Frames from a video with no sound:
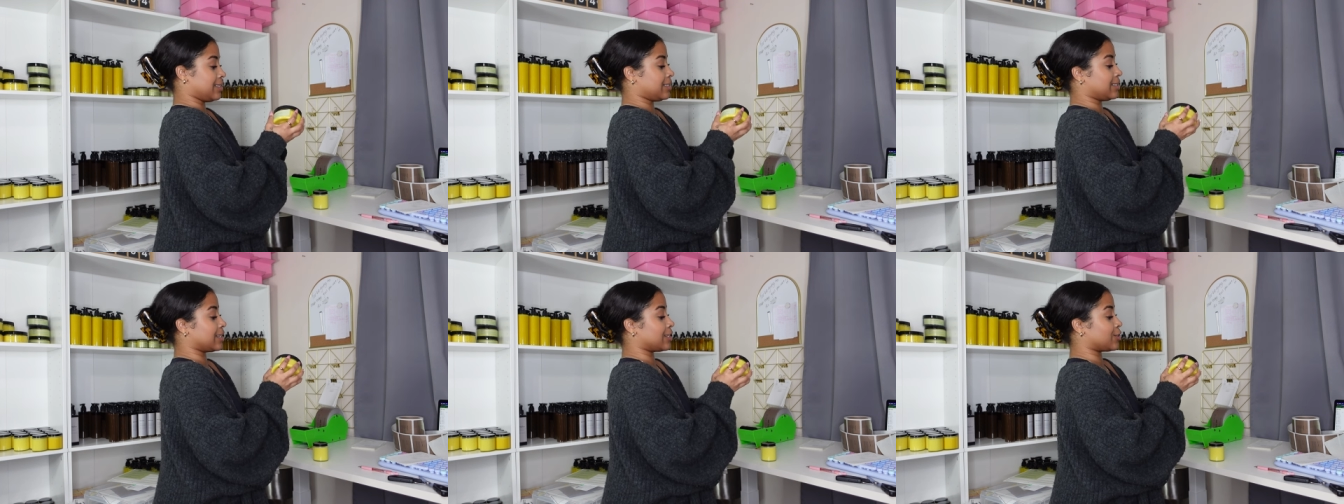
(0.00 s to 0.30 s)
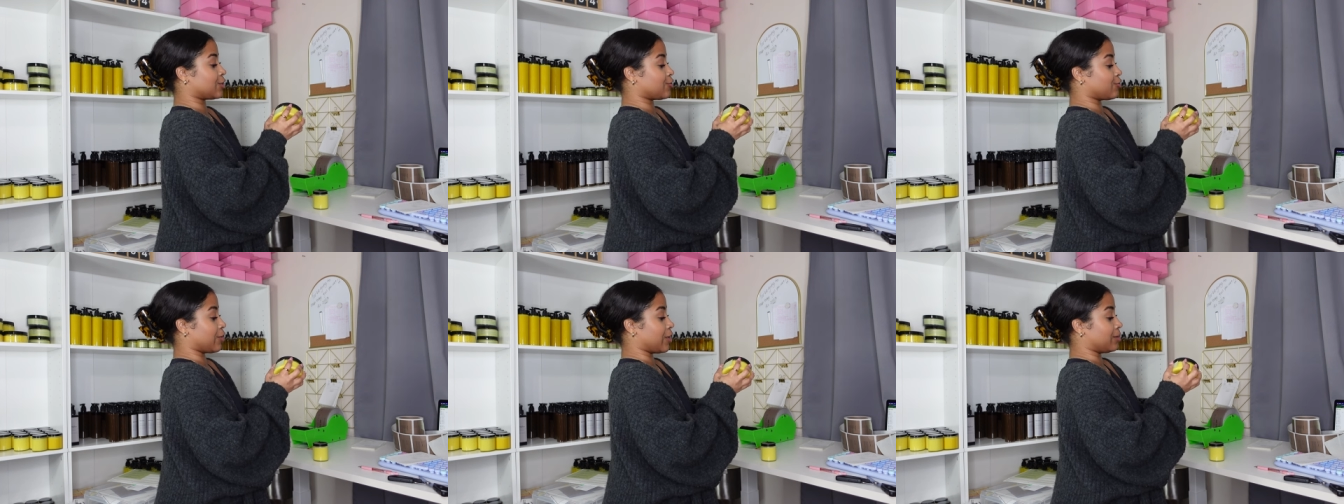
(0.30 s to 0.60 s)
6
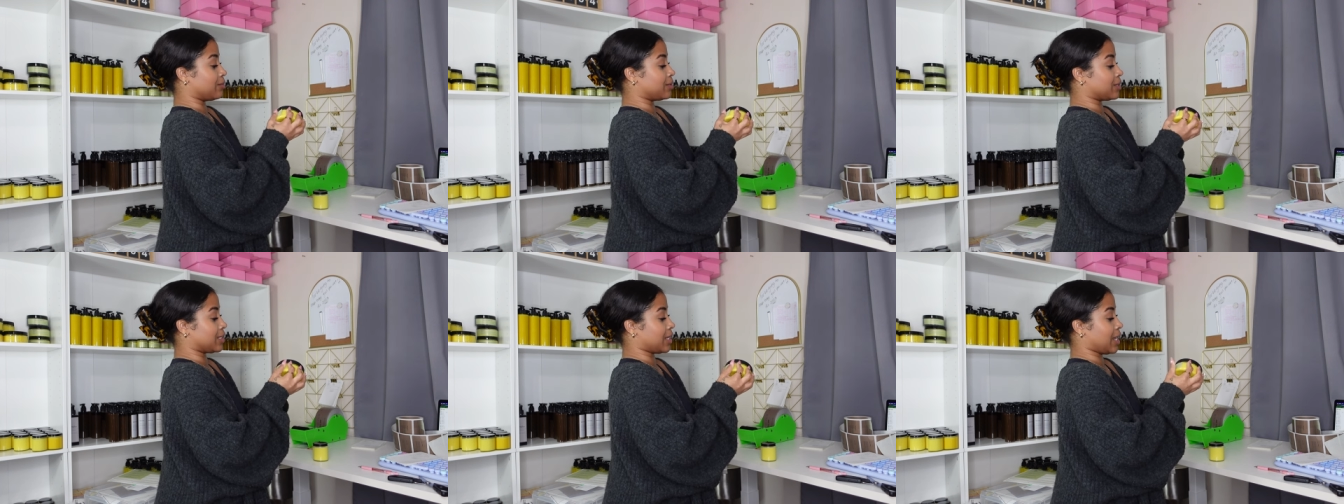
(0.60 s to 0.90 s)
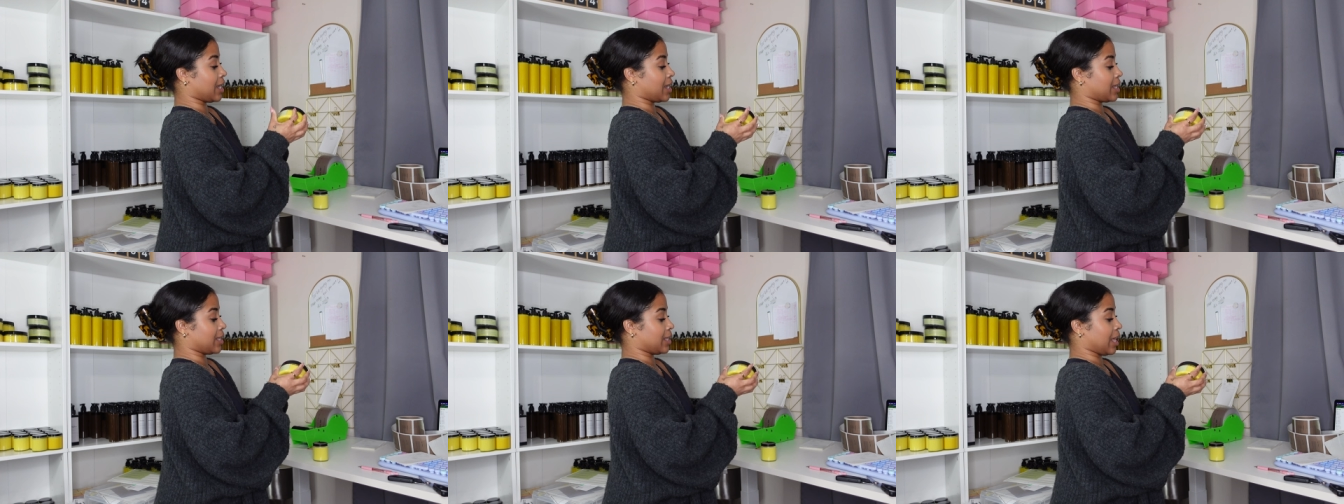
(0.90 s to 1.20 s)
scrubs,
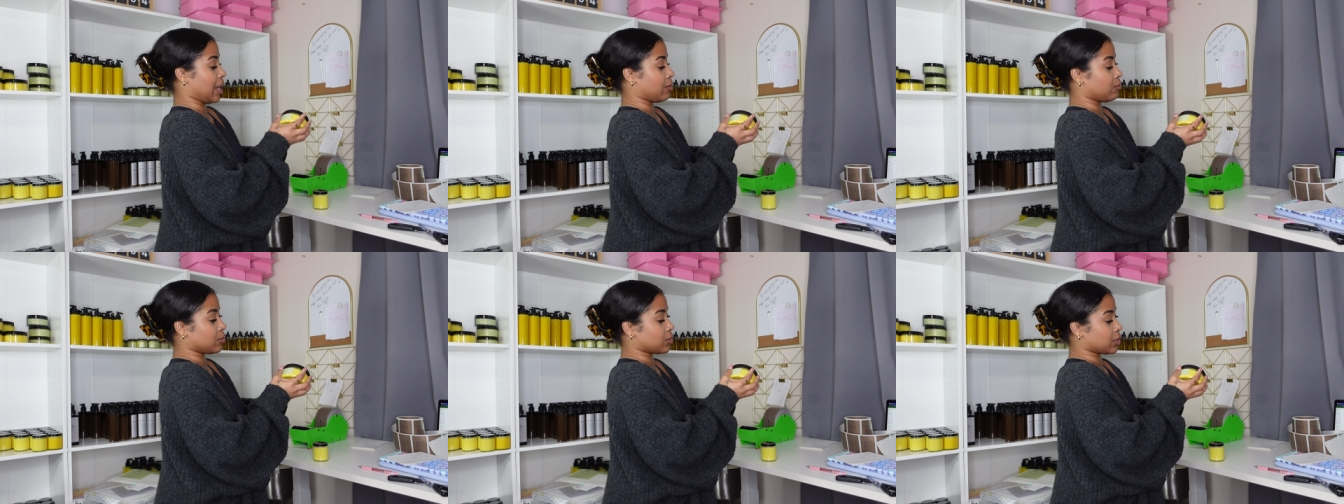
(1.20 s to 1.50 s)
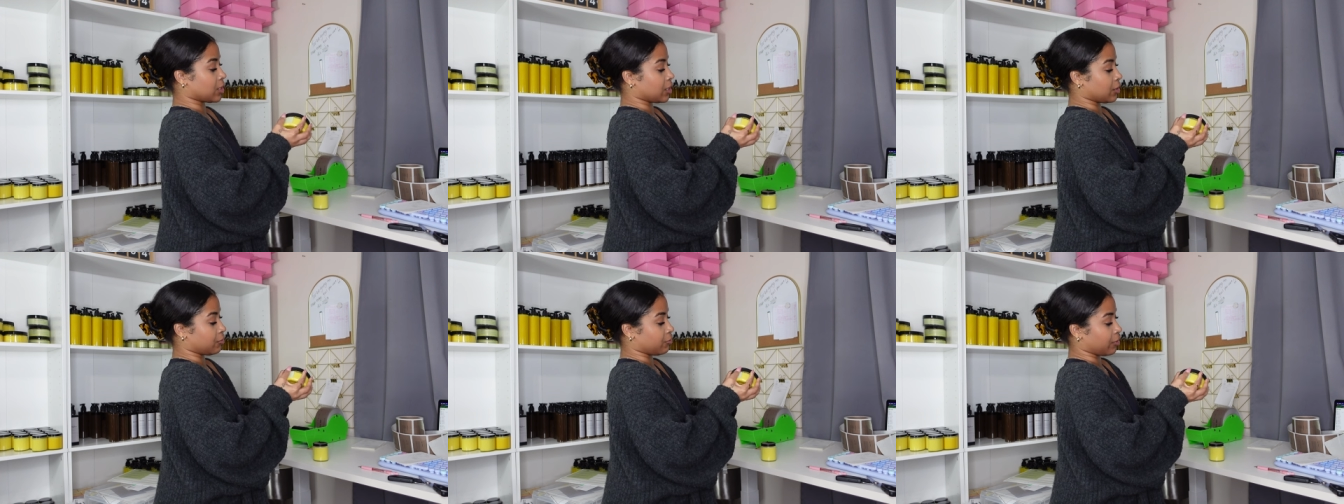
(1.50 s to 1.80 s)
and that was
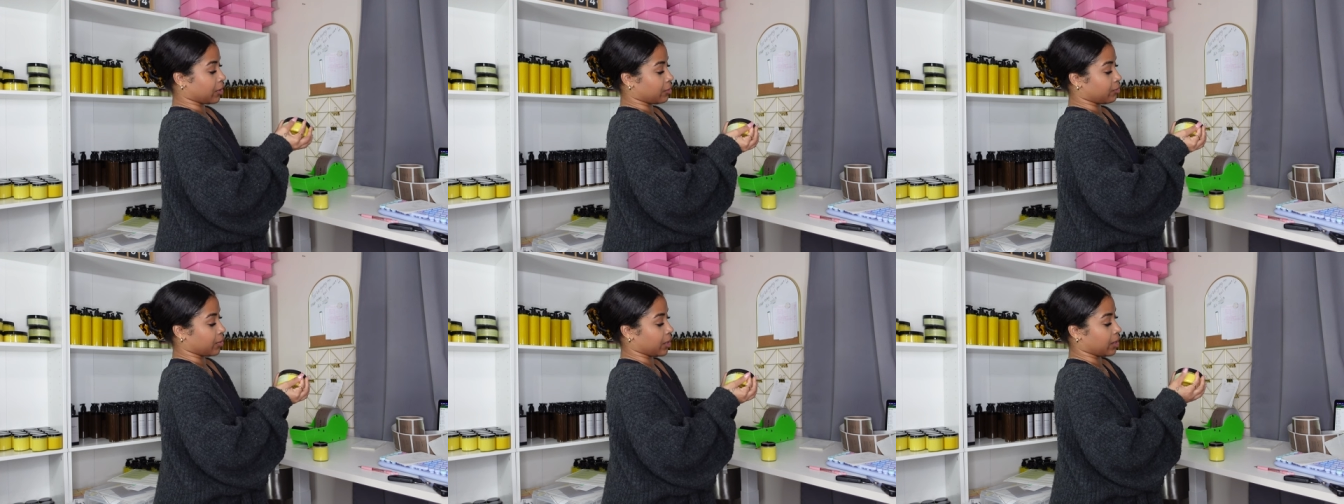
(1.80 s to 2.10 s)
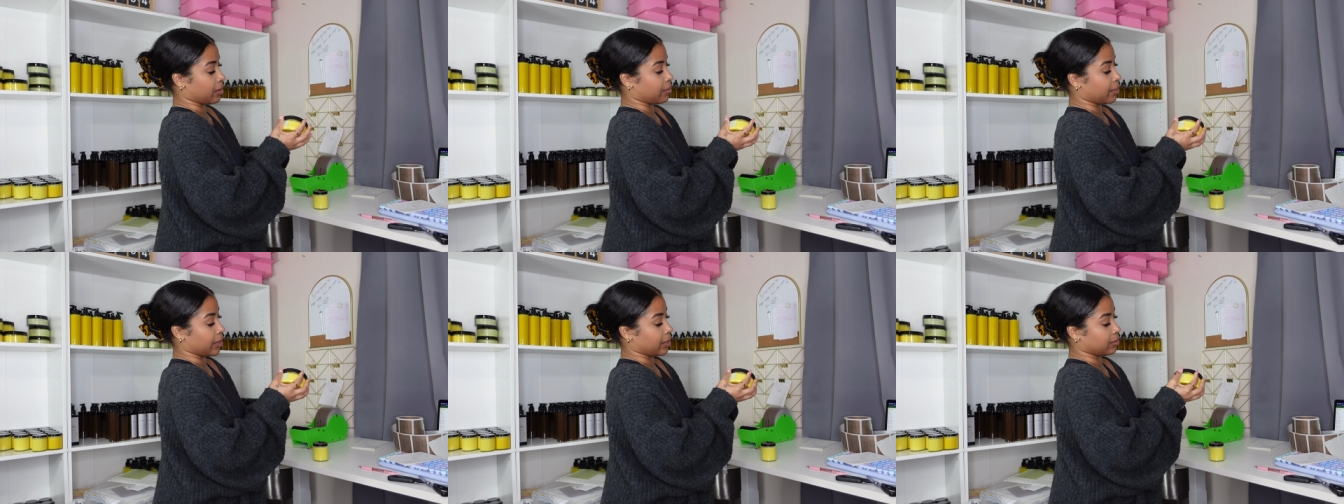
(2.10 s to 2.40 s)
gonna run me
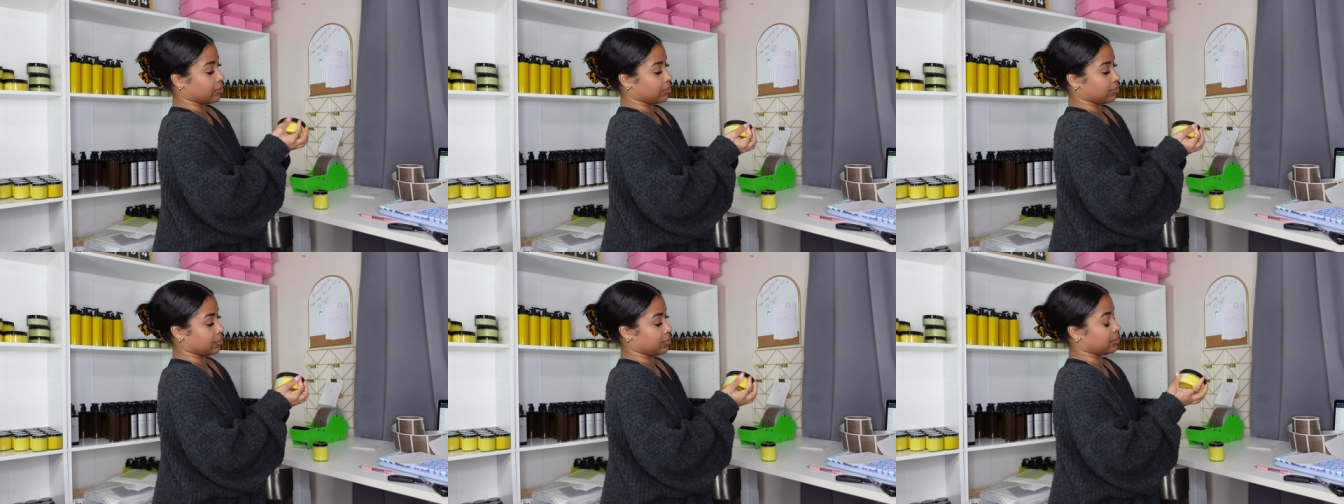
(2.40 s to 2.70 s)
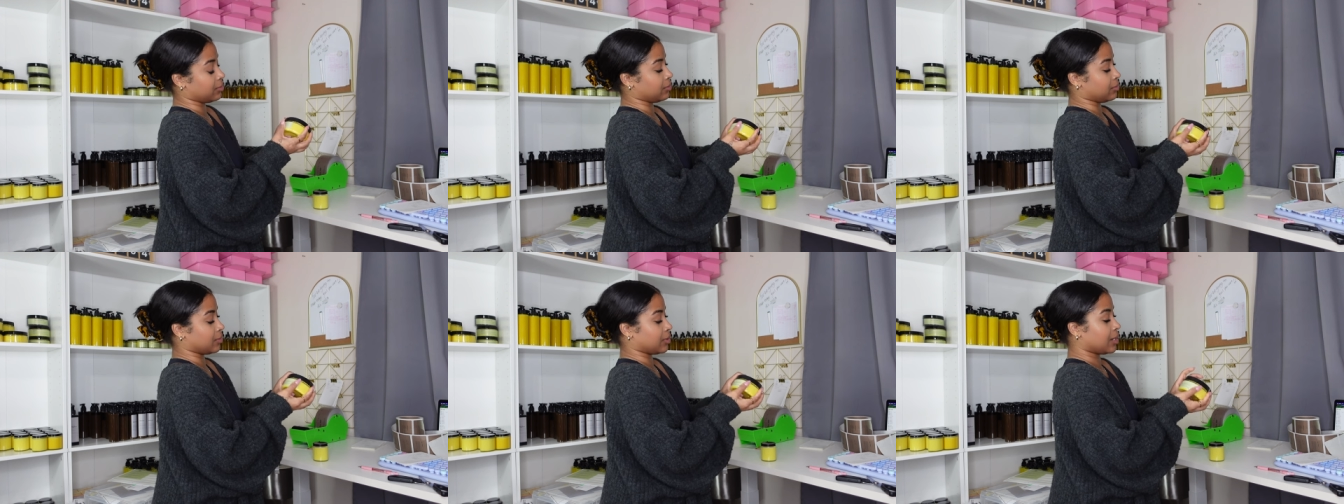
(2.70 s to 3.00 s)
about
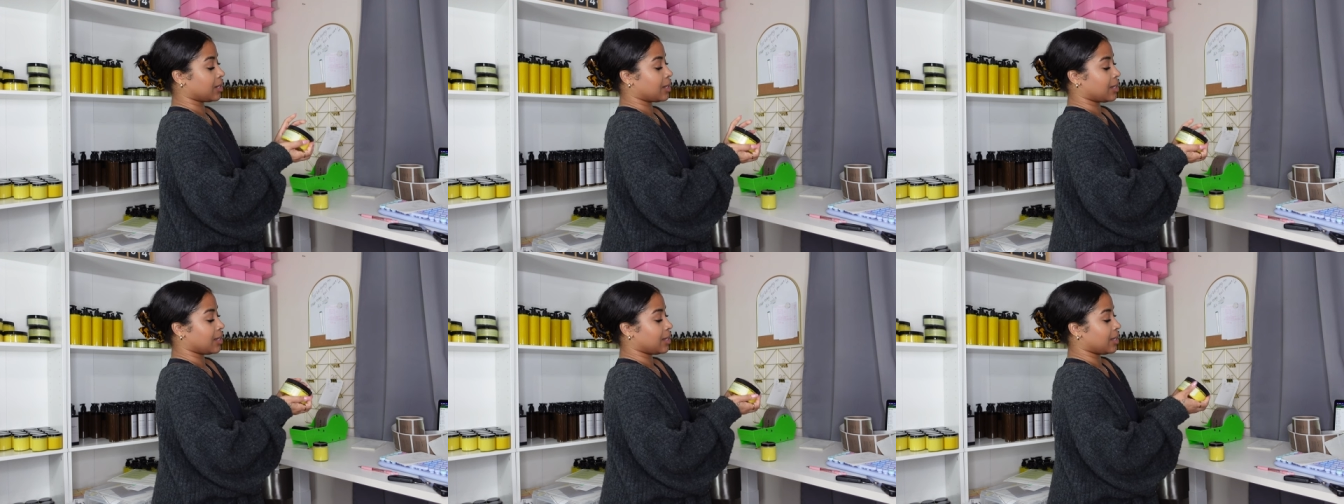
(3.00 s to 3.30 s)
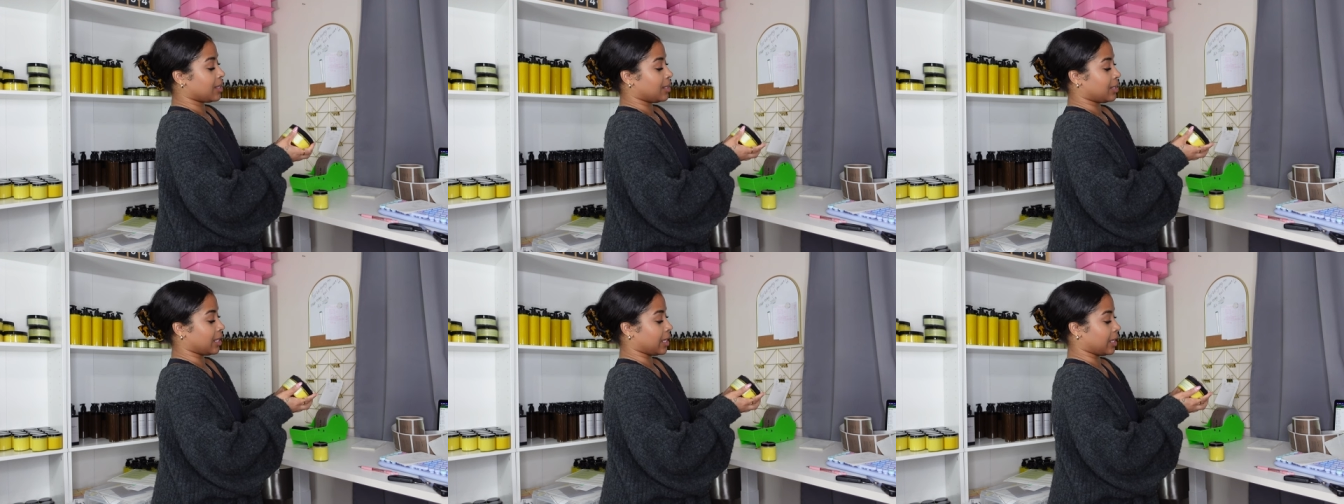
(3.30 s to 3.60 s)

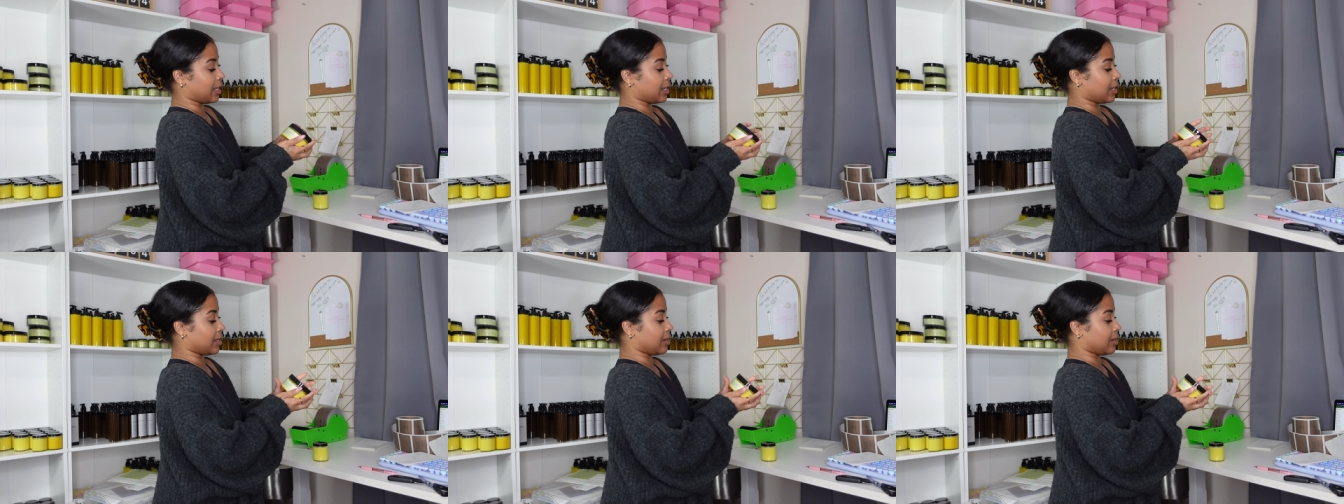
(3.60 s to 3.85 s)
like